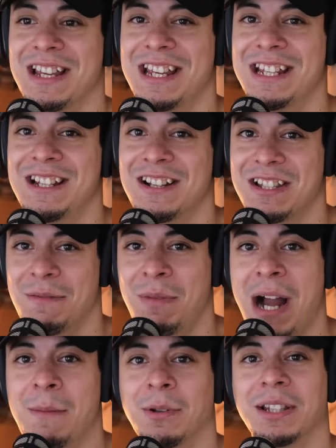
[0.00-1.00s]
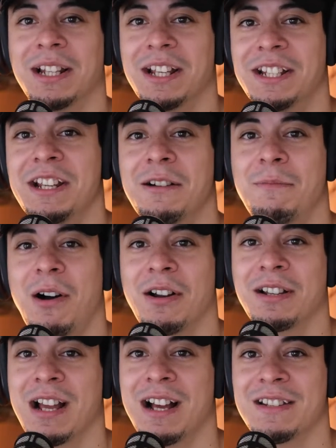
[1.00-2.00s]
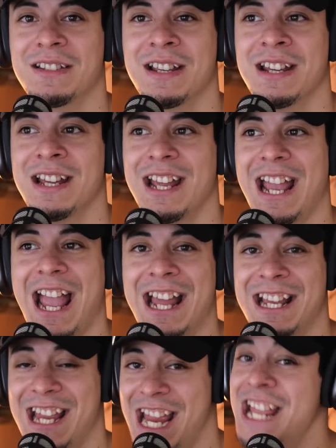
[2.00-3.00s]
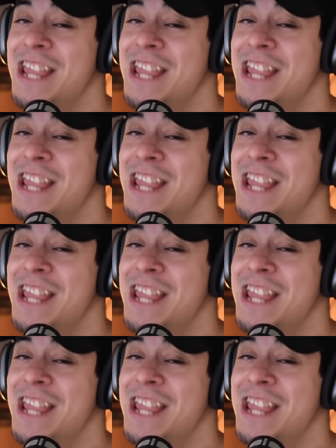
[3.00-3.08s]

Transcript: he does the Bible in a Year podcast, and in